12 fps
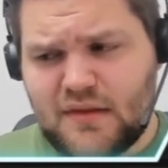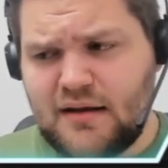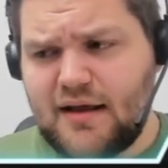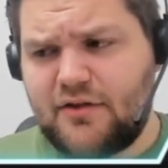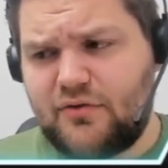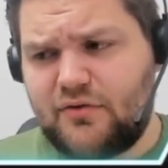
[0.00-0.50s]

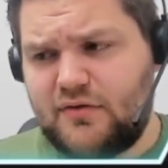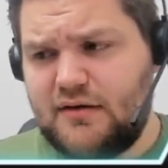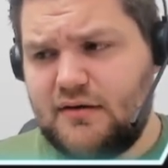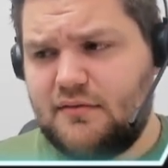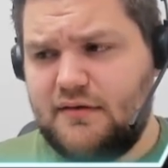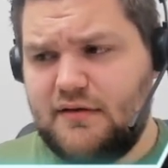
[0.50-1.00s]
As you
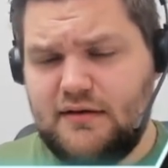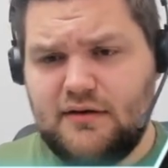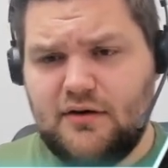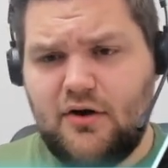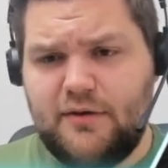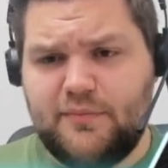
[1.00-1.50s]
see, the
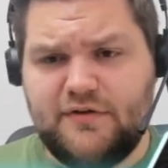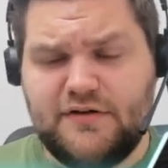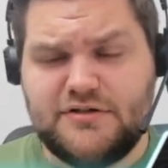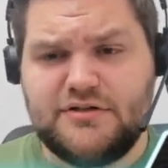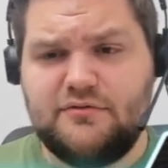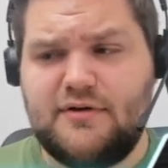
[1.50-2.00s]
early
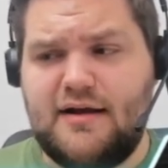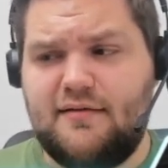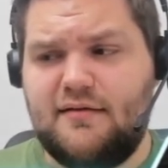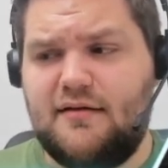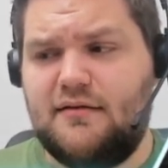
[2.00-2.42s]
position raiser